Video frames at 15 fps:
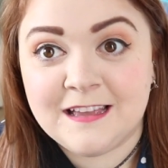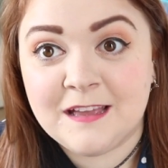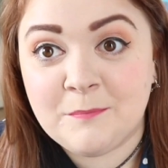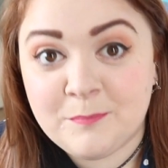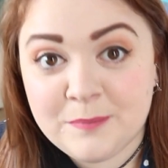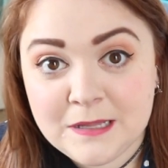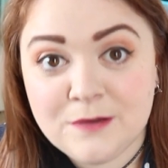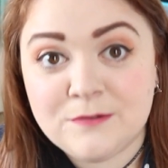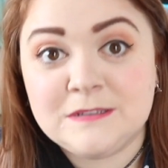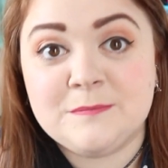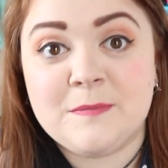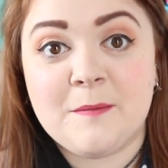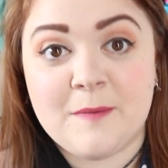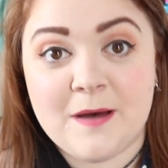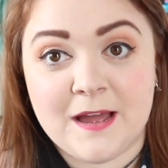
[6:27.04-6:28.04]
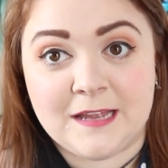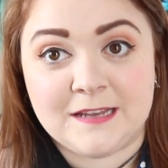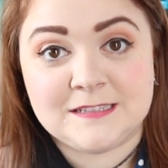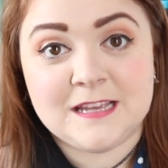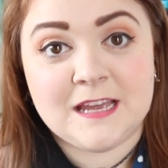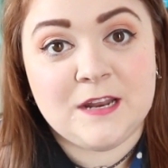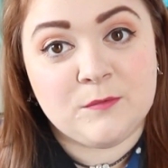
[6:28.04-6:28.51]
it blows my
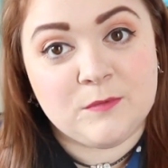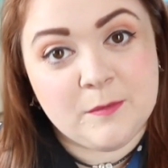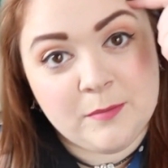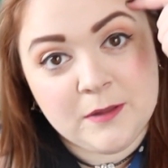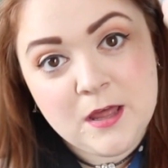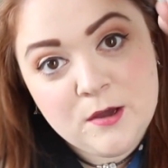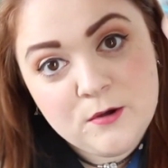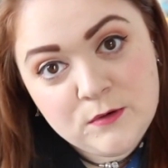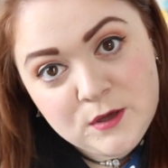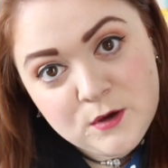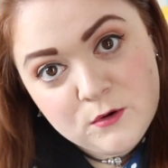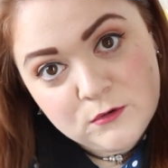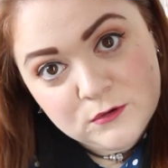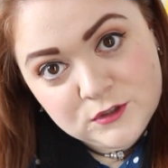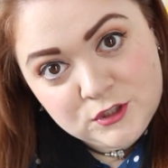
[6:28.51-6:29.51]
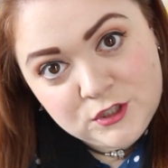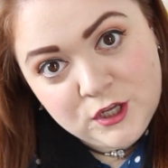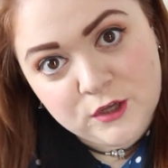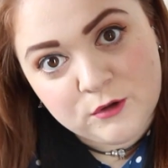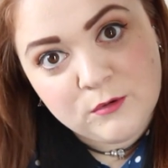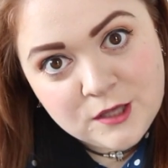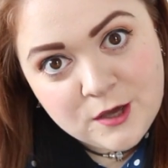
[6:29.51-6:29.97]
mind and it will blow yours
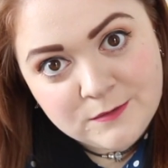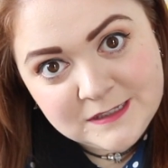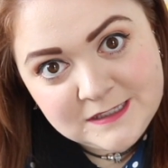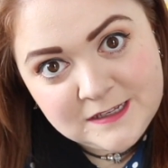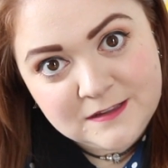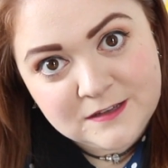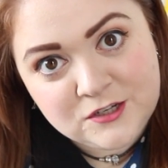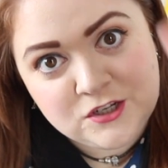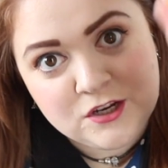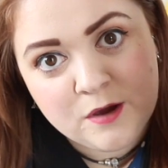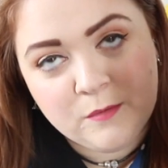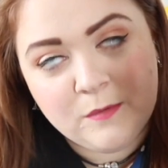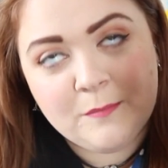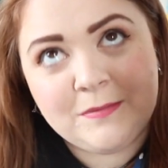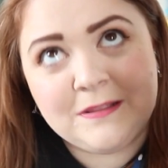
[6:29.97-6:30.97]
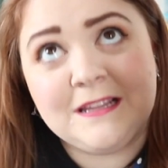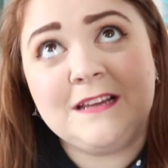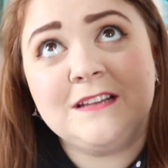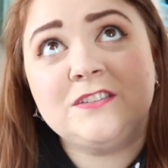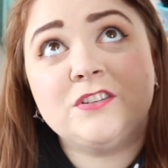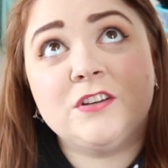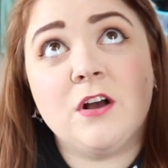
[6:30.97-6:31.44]
too. Go and see this show,
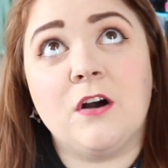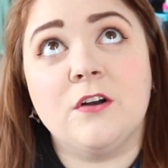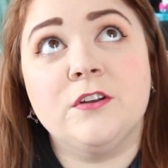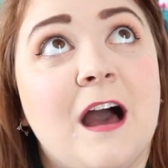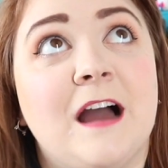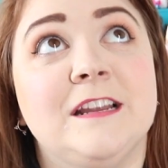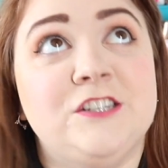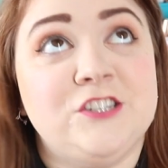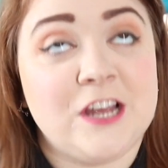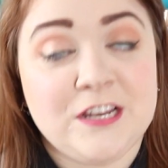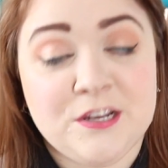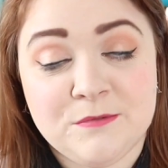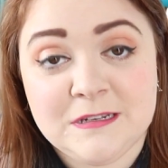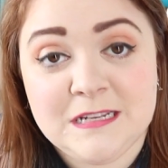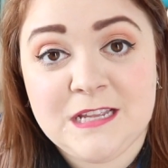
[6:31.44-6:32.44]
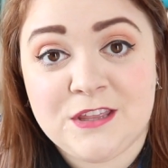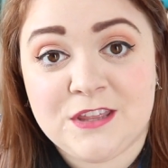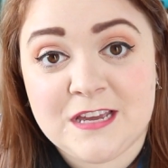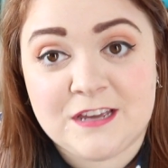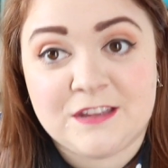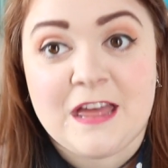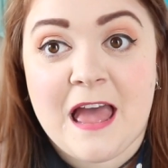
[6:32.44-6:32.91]
please to God. I genuinely
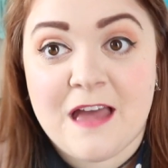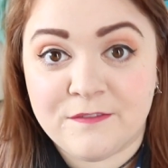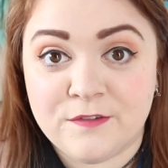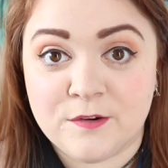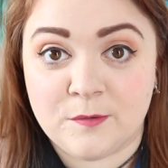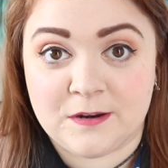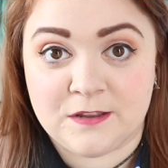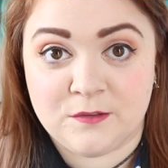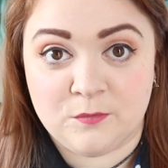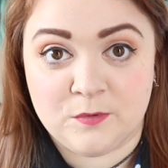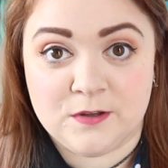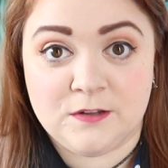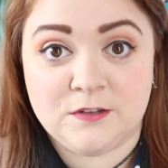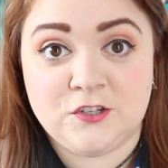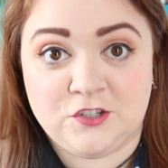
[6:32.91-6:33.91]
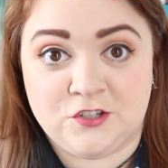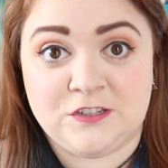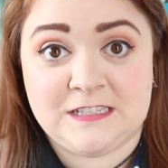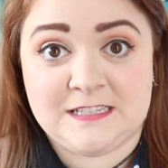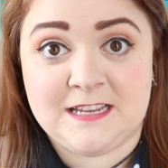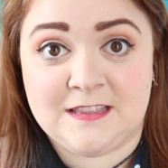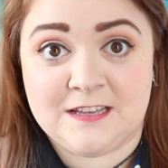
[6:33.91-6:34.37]
think that everyone in the world
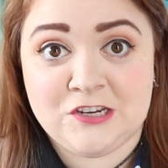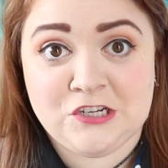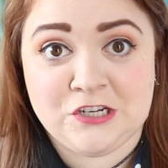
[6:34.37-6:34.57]
should see this